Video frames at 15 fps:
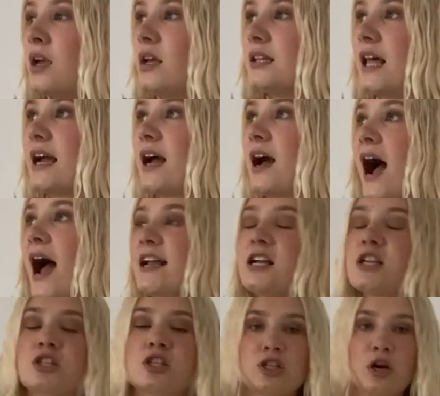like, I
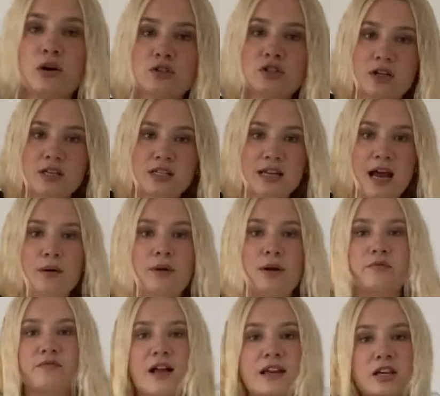get so stressed out when
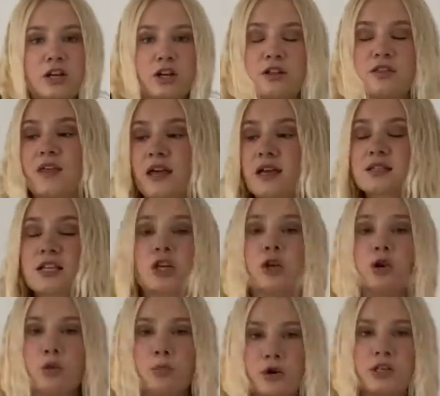I'm finding good things, like
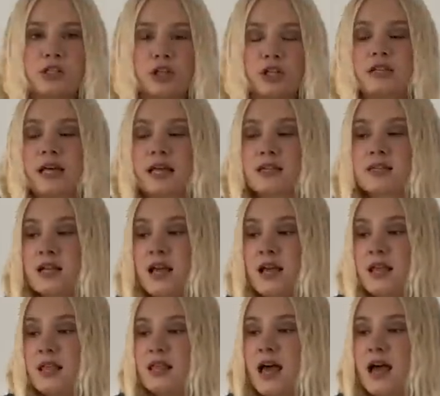numerous good things,
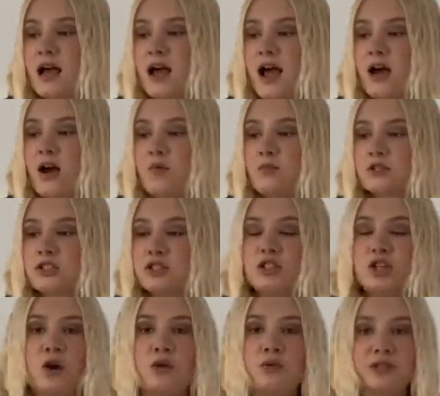that I almost
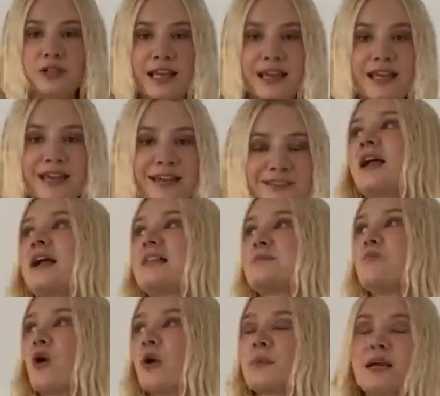don't like it. It's
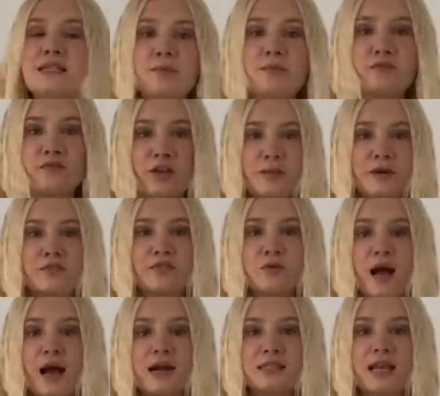more because I'm filming for you
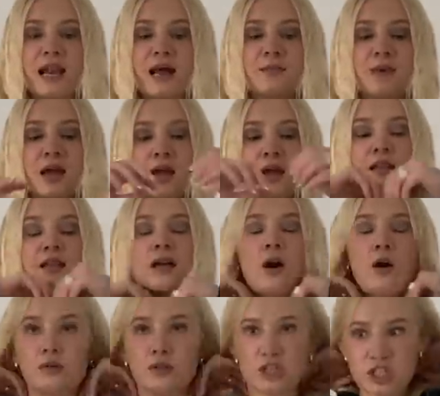guys and I'm like,
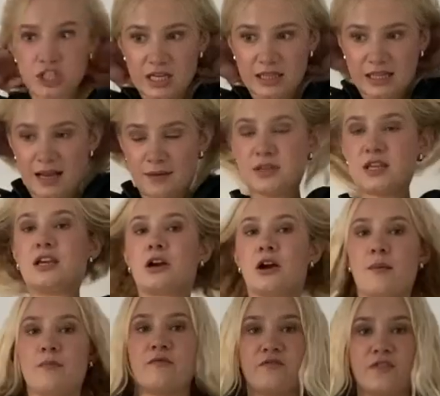holy shit, like I'm here,
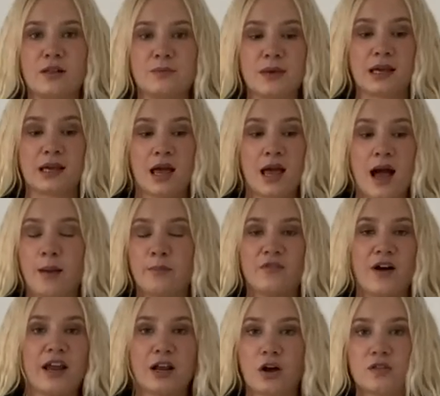I'm filming, I'm
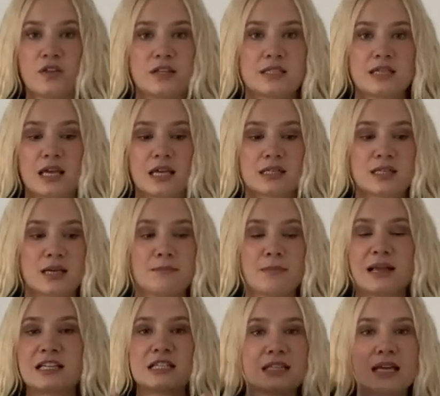finding all these things, like
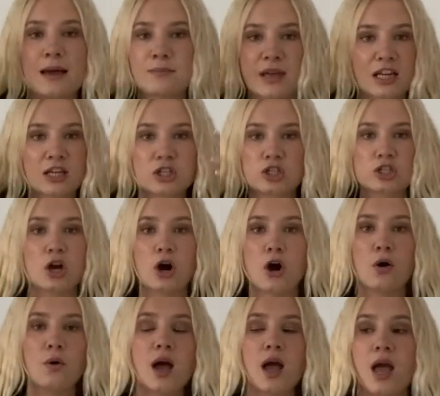mentally I'm getting
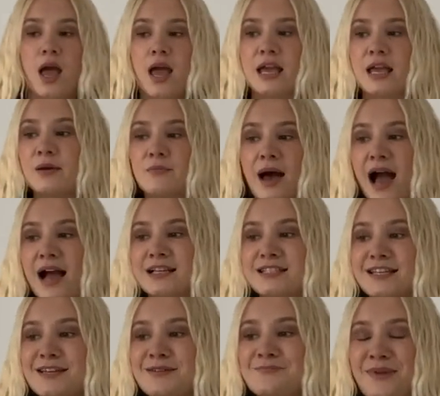so
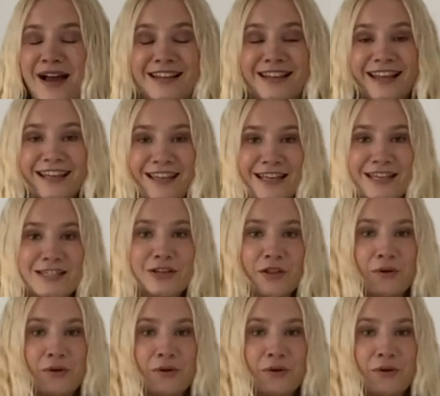impacted by like this on